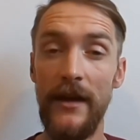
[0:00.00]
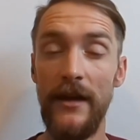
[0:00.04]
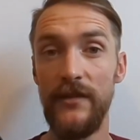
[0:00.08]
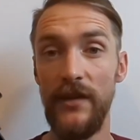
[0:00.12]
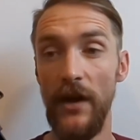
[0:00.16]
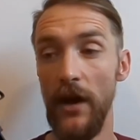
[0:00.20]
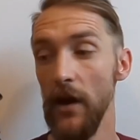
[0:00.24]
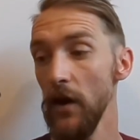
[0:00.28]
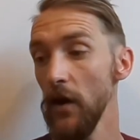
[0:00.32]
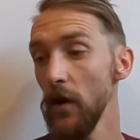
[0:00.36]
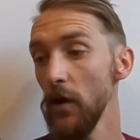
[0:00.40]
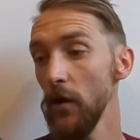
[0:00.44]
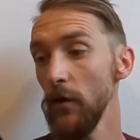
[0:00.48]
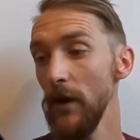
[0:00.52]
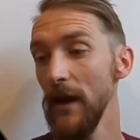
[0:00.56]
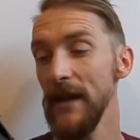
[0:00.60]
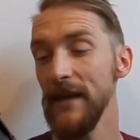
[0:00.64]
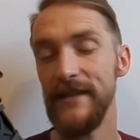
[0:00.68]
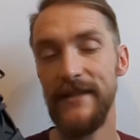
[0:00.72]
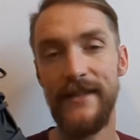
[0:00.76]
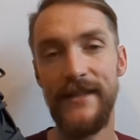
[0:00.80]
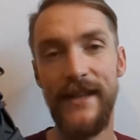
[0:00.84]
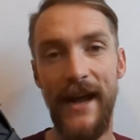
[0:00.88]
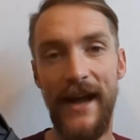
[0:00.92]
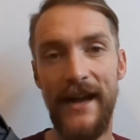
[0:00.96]
So
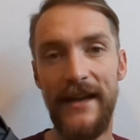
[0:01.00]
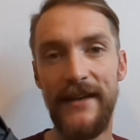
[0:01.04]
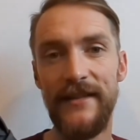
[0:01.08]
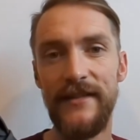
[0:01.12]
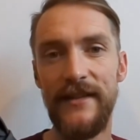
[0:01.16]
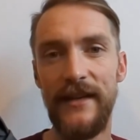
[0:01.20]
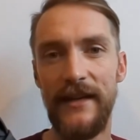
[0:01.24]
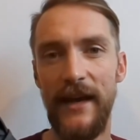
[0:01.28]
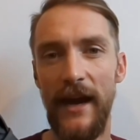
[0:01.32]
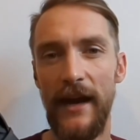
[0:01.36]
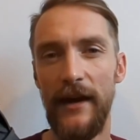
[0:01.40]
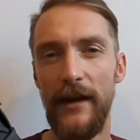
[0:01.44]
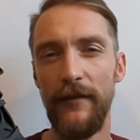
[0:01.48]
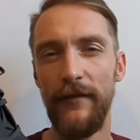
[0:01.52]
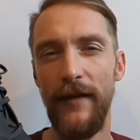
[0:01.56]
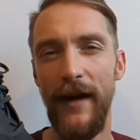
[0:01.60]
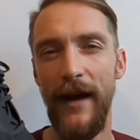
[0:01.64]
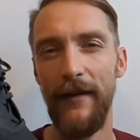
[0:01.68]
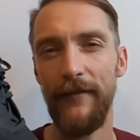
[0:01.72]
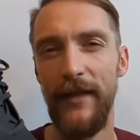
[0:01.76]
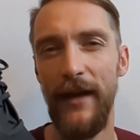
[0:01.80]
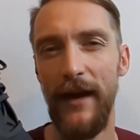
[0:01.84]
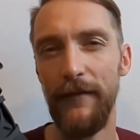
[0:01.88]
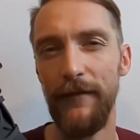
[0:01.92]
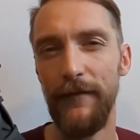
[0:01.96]
it's nice to kind of
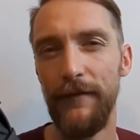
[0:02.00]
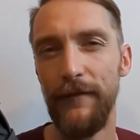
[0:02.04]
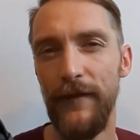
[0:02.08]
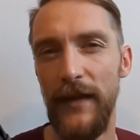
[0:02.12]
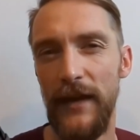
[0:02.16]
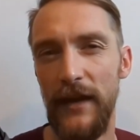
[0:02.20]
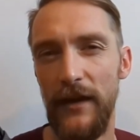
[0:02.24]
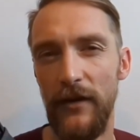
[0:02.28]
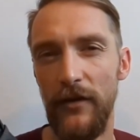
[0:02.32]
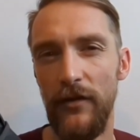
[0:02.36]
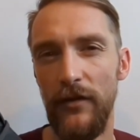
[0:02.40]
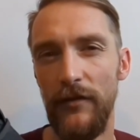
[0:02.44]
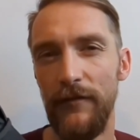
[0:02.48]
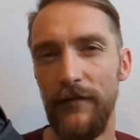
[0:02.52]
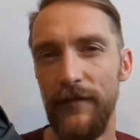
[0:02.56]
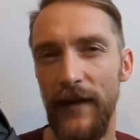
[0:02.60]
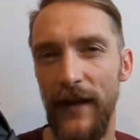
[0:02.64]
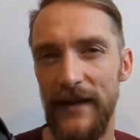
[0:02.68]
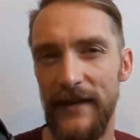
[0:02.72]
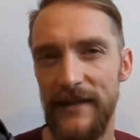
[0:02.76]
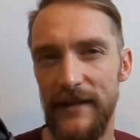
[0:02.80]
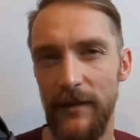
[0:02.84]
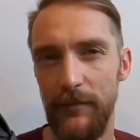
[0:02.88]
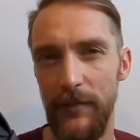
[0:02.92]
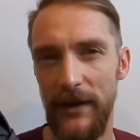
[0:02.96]
have that feel and
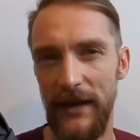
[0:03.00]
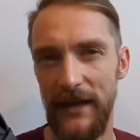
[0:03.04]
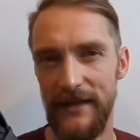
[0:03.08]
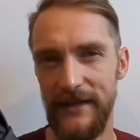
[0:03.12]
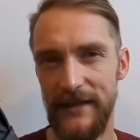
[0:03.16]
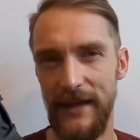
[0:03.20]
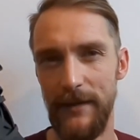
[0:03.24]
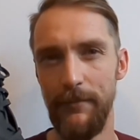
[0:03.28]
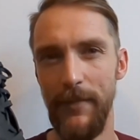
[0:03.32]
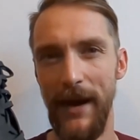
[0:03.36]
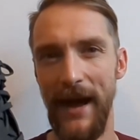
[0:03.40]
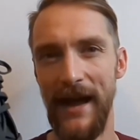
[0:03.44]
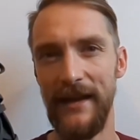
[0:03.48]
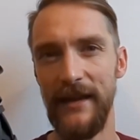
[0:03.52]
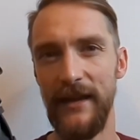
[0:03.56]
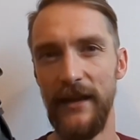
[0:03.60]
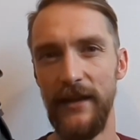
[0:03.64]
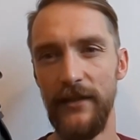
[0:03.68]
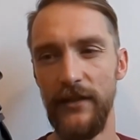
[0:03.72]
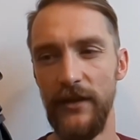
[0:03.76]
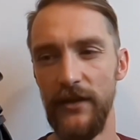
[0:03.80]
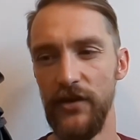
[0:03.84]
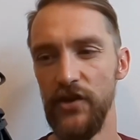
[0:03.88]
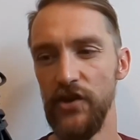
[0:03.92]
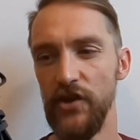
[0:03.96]
flexibility back
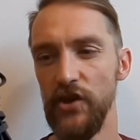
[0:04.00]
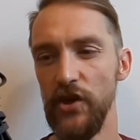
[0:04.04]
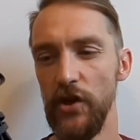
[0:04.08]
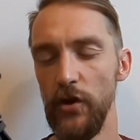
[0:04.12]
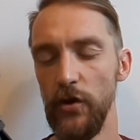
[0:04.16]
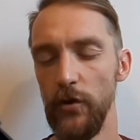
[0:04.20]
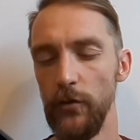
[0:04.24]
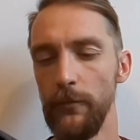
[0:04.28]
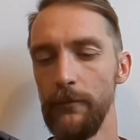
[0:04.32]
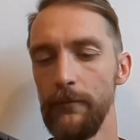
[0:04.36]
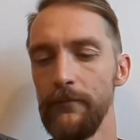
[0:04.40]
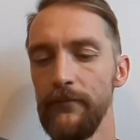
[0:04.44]
in the shoe.